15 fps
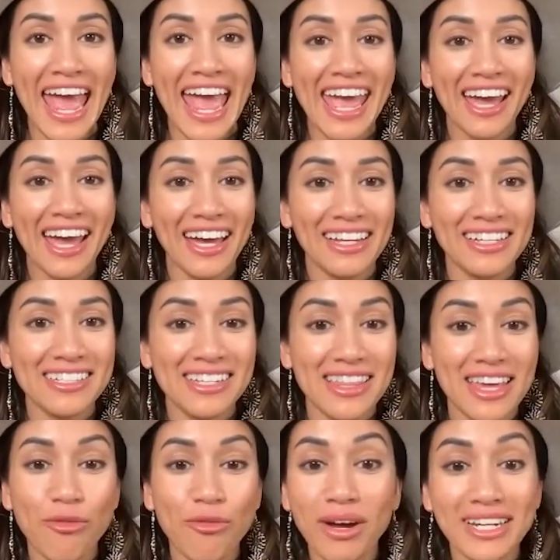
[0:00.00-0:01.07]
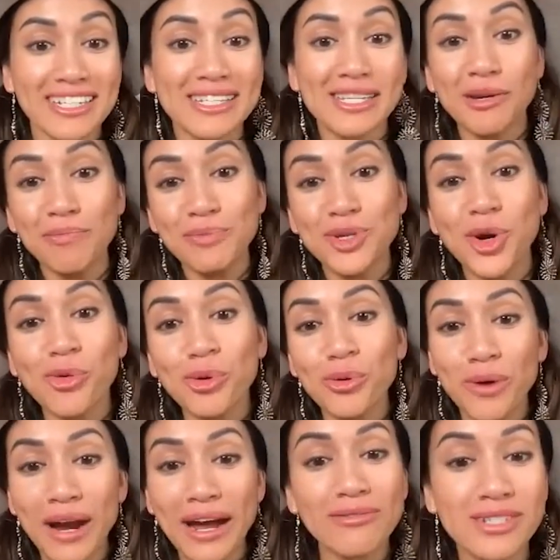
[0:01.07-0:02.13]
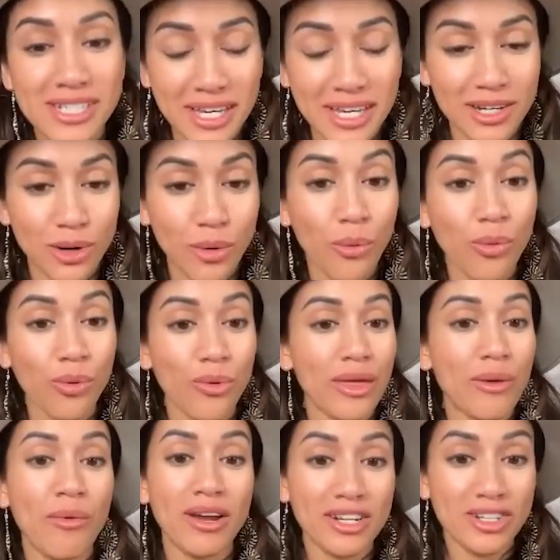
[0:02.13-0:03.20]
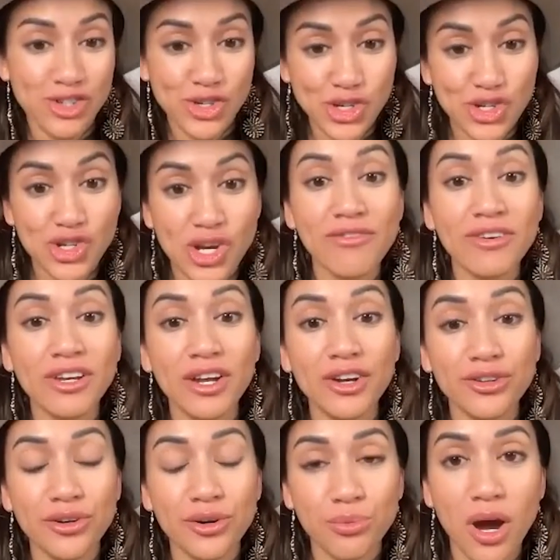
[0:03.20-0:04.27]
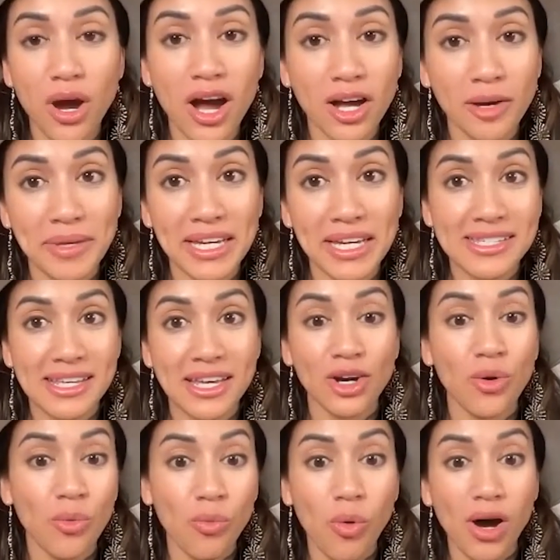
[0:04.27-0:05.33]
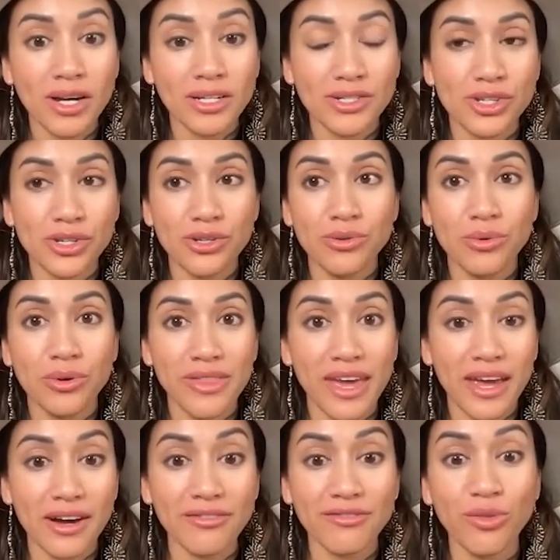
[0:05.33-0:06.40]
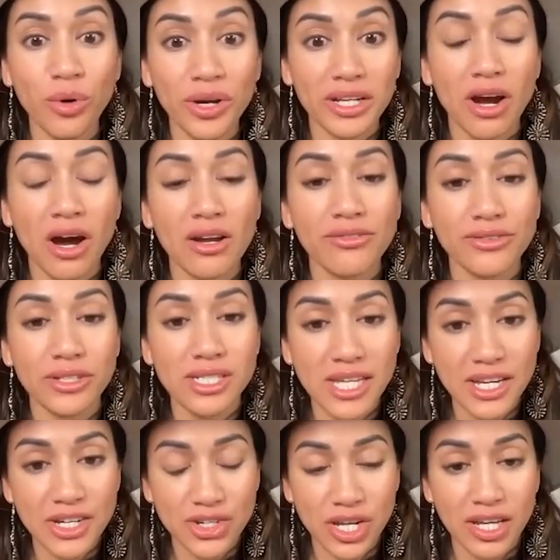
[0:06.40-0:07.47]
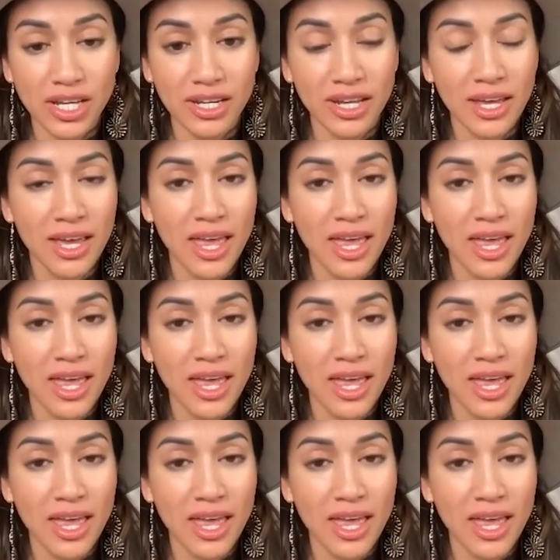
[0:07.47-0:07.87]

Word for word: and they want to tiptoe around it, or they want to just shove it under a rug because they don't want to, or they avoid confrontation.